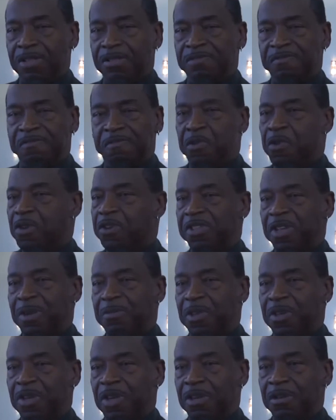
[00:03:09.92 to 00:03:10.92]
at 4
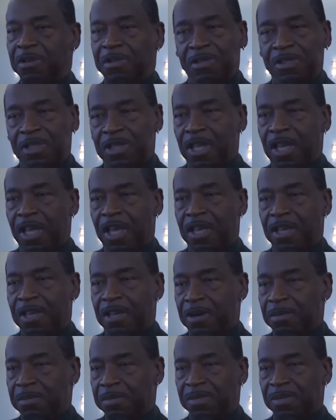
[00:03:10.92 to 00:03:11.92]
something in the, in
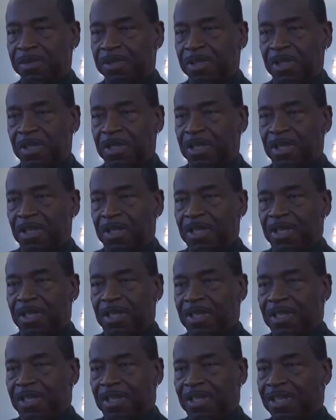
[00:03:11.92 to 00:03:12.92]
the a.m.
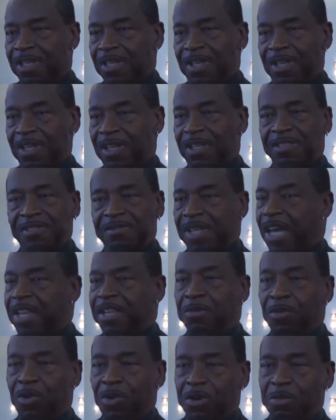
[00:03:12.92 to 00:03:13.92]
and I,
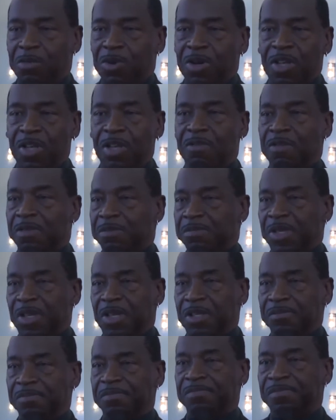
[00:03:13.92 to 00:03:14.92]
I didn't want to believe it.
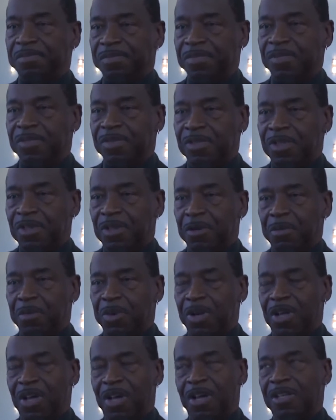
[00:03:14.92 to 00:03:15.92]
Charlie Duncan had
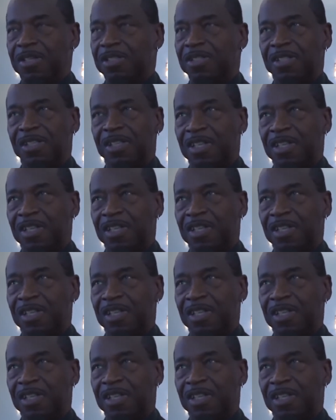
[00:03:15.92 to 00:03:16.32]
been friends with